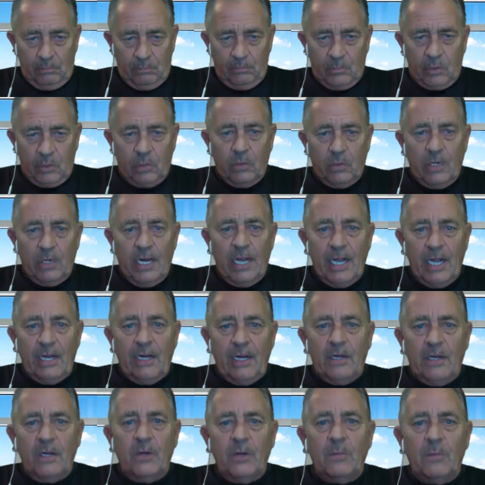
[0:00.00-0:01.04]
created
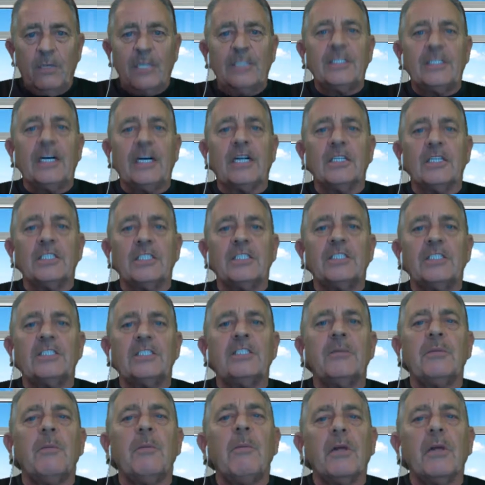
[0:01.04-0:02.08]
human intelligence
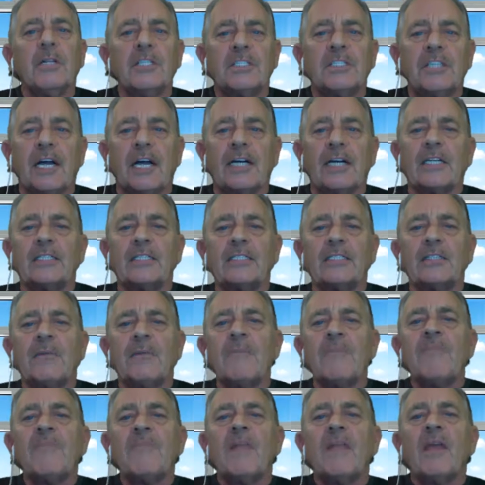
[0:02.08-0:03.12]
in milliseconds,
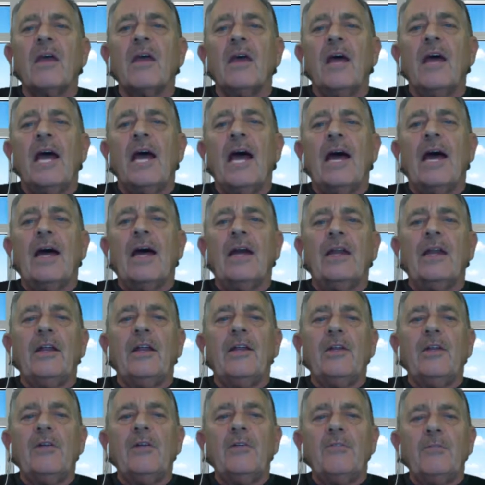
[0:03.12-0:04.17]
and
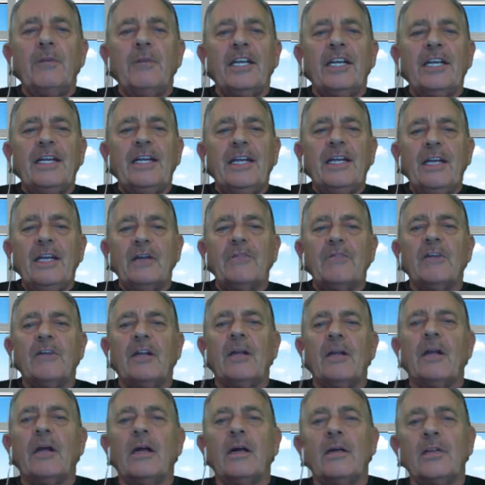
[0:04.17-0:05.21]
you've been
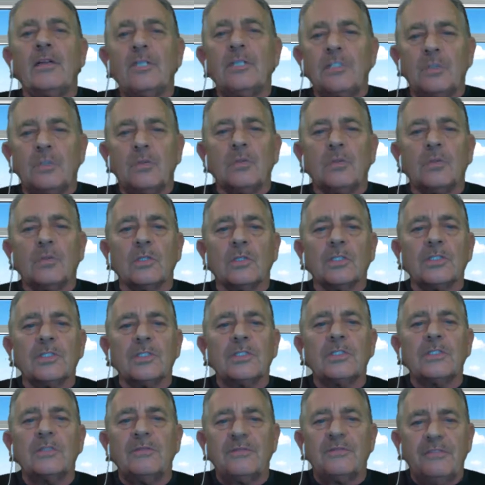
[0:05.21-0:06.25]
given the
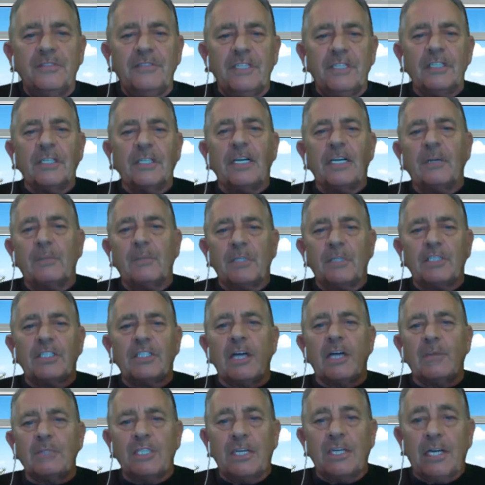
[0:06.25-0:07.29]
tools, feeling,
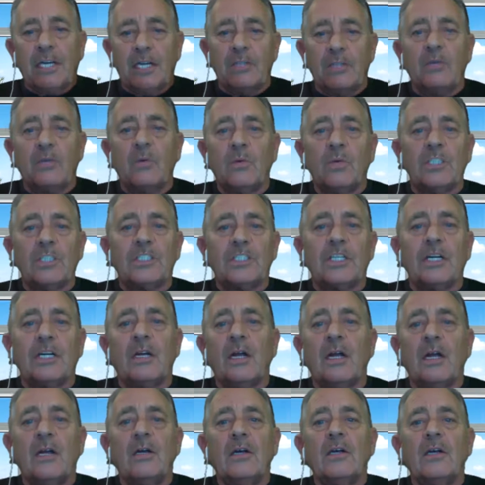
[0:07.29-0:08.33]
perception, intuition,
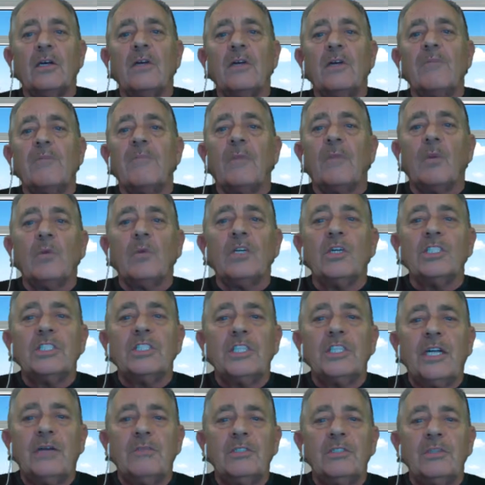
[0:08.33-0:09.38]
which
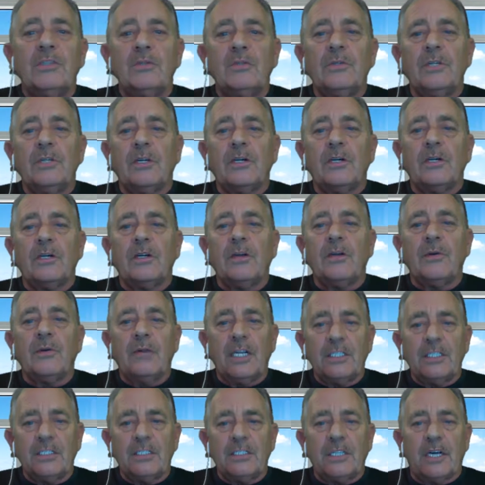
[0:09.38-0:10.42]
gives you your
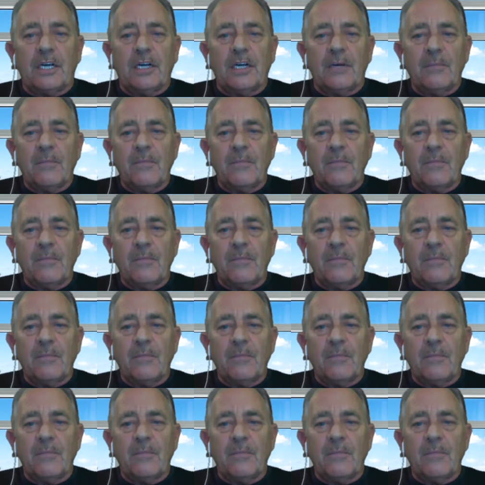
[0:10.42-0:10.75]
insight,